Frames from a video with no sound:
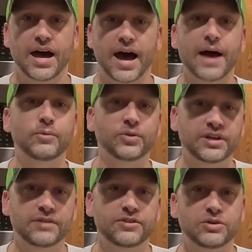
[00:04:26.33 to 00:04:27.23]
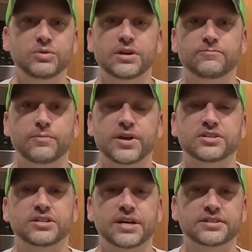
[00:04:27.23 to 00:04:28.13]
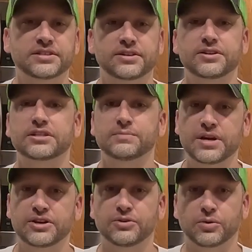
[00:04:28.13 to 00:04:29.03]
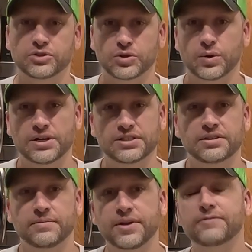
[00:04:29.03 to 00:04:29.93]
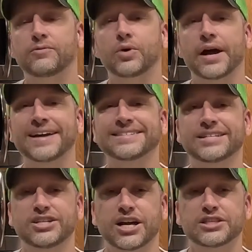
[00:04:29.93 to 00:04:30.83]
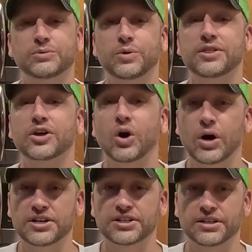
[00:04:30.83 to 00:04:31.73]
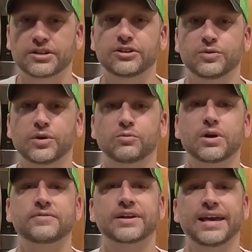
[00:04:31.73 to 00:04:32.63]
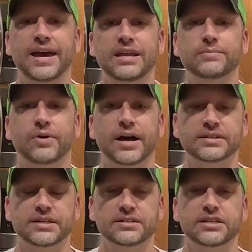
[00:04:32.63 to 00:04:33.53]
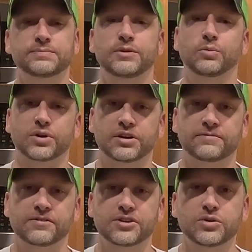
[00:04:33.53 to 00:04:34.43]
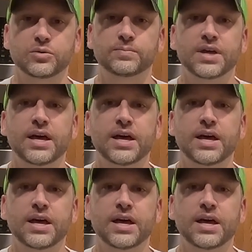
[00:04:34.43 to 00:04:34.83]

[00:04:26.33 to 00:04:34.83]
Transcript: I'm only giving you the information necessary to make your own choice. Therefore, I suggest with caution doing whatever canning process has been working for you.